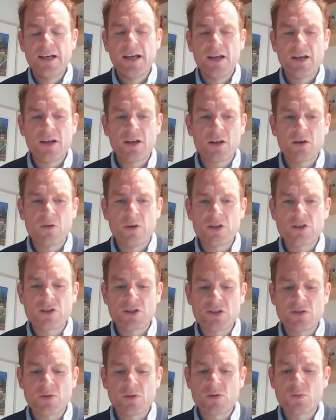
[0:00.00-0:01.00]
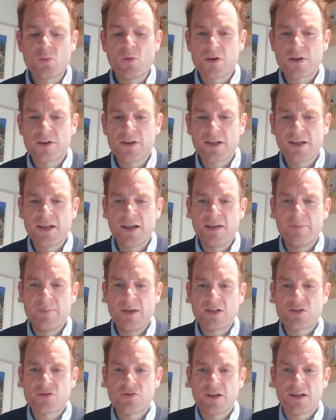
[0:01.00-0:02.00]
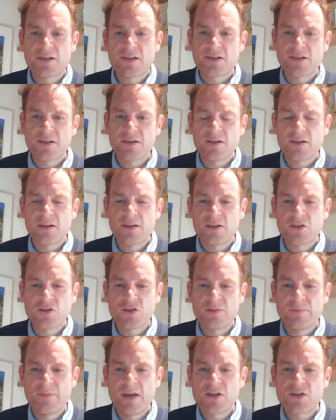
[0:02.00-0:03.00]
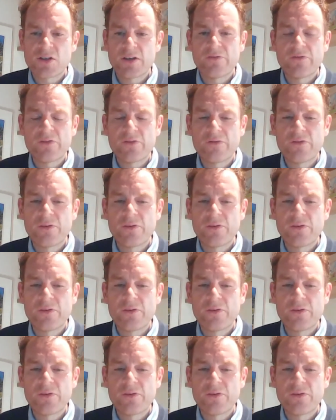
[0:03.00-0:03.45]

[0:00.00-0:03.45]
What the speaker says: one of the questions was, what are the key metrics that you measure?